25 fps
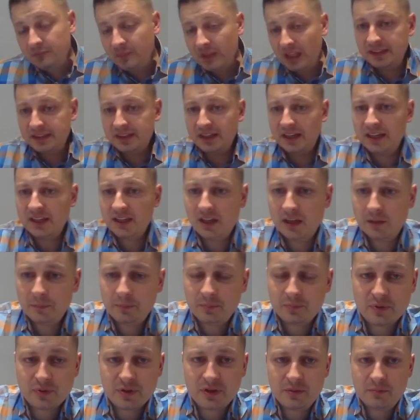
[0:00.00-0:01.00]
tying up
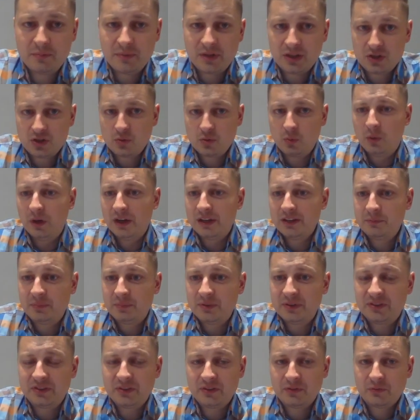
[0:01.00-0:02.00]
pretty much white
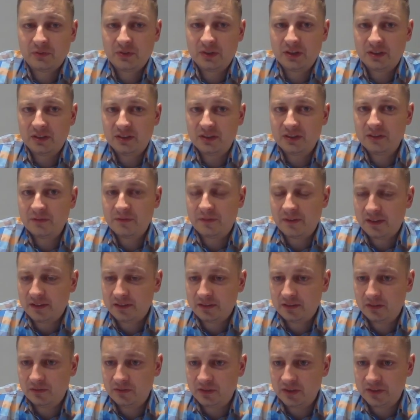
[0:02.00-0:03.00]
pieces for the defense
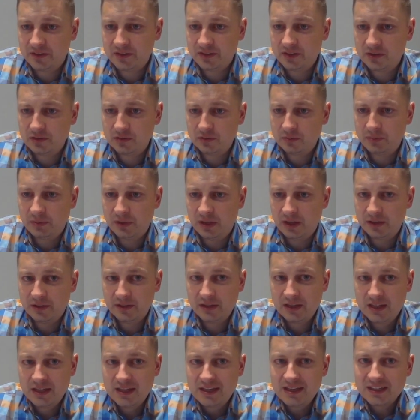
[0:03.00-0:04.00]
of the c2 pawn.
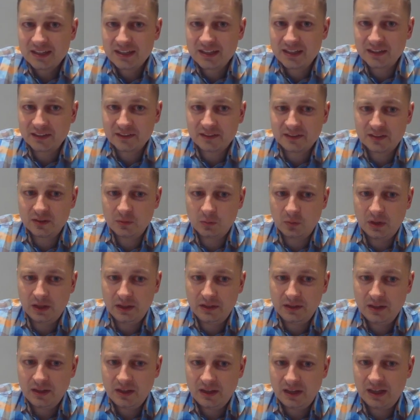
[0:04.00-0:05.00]
King c1,
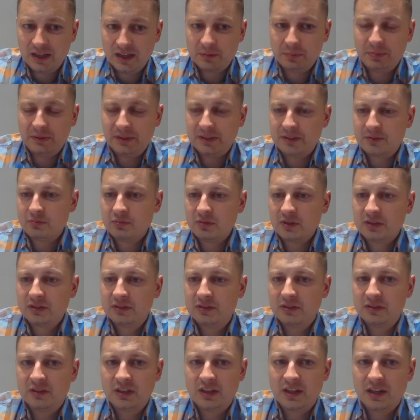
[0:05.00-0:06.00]
I played rook to
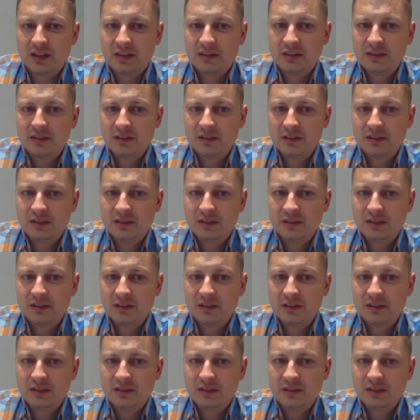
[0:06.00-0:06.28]
d8.